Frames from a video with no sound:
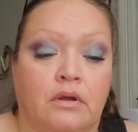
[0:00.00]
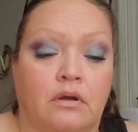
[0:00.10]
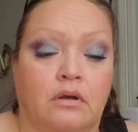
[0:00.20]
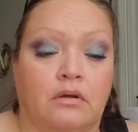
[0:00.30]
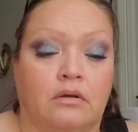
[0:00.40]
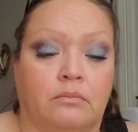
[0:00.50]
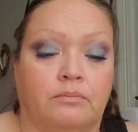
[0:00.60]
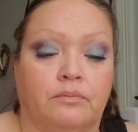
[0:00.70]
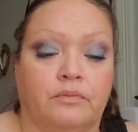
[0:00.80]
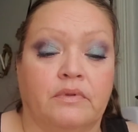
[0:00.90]

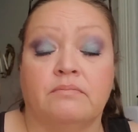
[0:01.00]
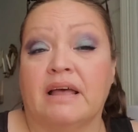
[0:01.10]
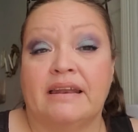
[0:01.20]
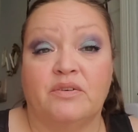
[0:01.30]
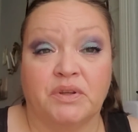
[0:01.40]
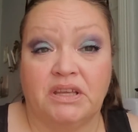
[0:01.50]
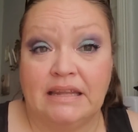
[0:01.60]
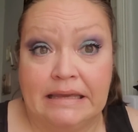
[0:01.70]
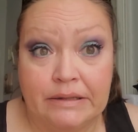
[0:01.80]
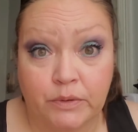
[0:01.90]
um, I didn't really
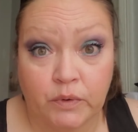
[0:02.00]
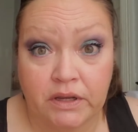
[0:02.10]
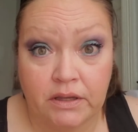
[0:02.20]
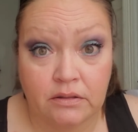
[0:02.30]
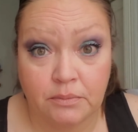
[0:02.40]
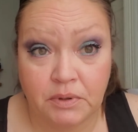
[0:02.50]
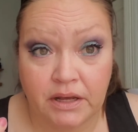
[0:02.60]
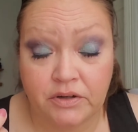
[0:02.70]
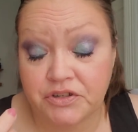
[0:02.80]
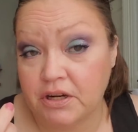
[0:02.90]
need three lip
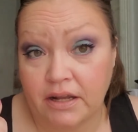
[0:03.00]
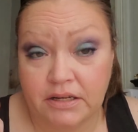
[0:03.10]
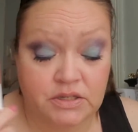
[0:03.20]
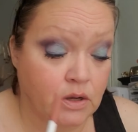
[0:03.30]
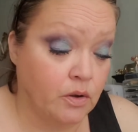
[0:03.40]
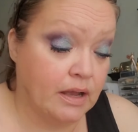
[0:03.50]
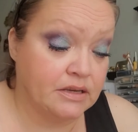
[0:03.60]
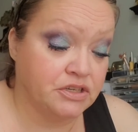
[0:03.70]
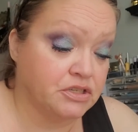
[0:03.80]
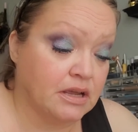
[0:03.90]
liners today, so
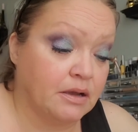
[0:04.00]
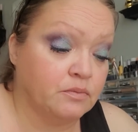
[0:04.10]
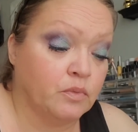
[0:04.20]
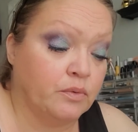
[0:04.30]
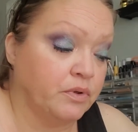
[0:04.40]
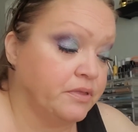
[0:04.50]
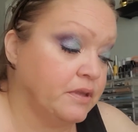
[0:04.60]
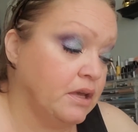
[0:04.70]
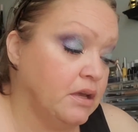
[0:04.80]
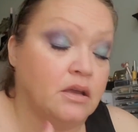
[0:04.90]
I just I went with
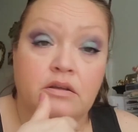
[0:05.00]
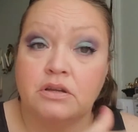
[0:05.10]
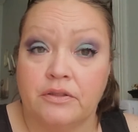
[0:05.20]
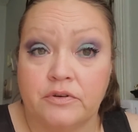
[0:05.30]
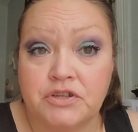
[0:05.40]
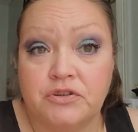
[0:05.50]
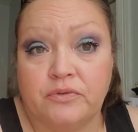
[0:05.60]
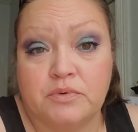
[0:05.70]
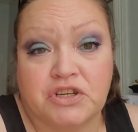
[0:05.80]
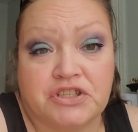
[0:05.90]
the other two
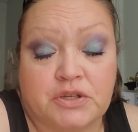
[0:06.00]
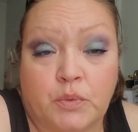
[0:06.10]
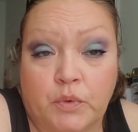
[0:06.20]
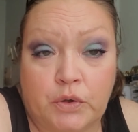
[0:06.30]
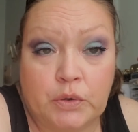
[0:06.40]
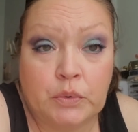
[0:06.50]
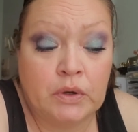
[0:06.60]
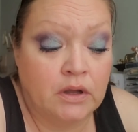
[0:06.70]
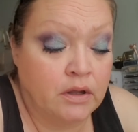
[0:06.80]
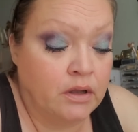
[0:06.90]
from Jason Wu
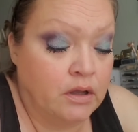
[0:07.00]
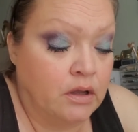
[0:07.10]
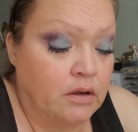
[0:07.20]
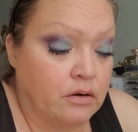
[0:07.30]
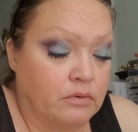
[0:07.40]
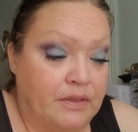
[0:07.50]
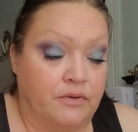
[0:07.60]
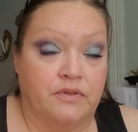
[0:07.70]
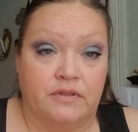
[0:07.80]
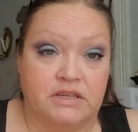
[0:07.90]

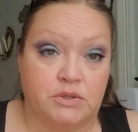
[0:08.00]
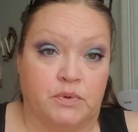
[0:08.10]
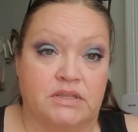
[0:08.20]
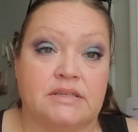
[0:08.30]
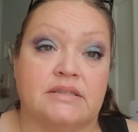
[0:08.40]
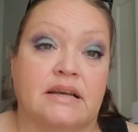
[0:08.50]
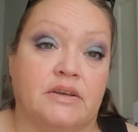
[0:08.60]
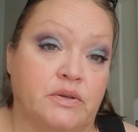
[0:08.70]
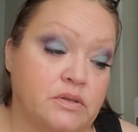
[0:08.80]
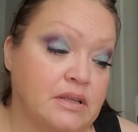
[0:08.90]
rather than this one since I
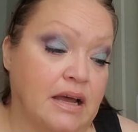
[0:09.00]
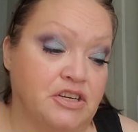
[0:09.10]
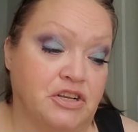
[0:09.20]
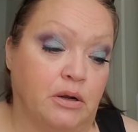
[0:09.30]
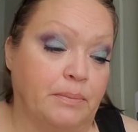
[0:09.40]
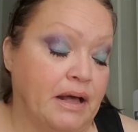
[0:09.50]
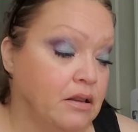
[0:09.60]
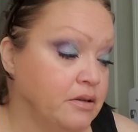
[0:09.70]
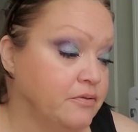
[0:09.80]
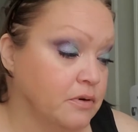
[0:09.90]
used the eyeshadow
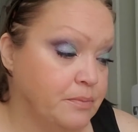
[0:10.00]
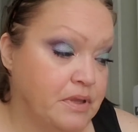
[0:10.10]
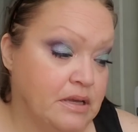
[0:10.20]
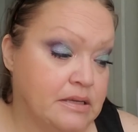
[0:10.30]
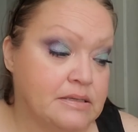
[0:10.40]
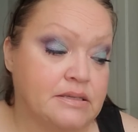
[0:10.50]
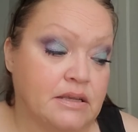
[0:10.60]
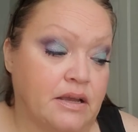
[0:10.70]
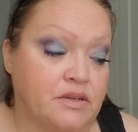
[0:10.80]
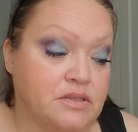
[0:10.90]
palette from this.
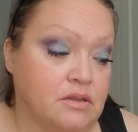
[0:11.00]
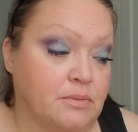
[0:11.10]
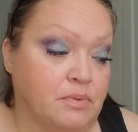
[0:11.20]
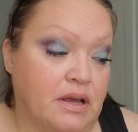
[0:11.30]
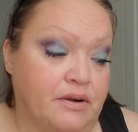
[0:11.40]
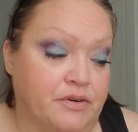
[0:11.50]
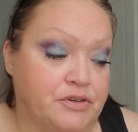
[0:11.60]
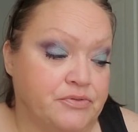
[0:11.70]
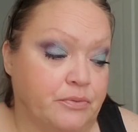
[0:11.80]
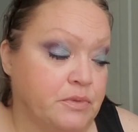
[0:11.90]
I used the lip
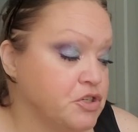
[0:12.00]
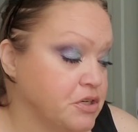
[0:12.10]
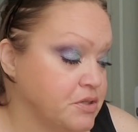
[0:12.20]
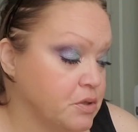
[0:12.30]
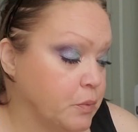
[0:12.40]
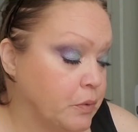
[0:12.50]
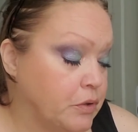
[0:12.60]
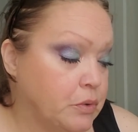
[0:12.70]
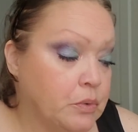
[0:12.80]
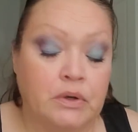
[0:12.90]
liners from the Jason
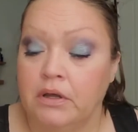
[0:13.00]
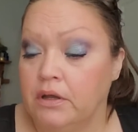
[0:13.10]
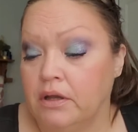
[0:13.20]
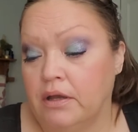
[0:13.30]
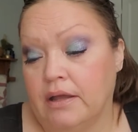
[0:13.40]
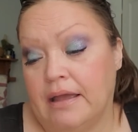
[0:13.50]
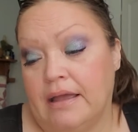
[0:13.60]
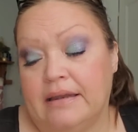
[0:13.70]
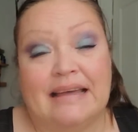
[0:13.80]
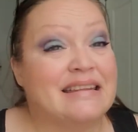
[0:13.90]
Wu.
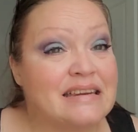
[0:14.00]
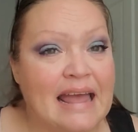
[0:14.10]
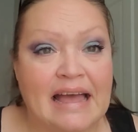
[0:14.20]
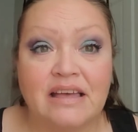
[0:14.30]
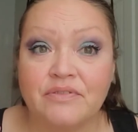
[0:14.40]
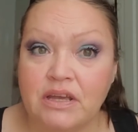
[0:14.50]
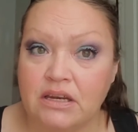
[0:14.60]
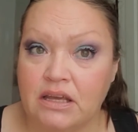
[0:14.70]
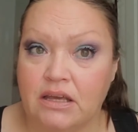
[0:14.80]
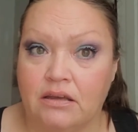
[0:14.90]
And I didn't have
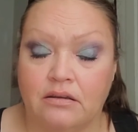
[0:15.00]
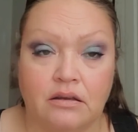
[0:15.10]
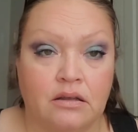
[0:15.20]
any,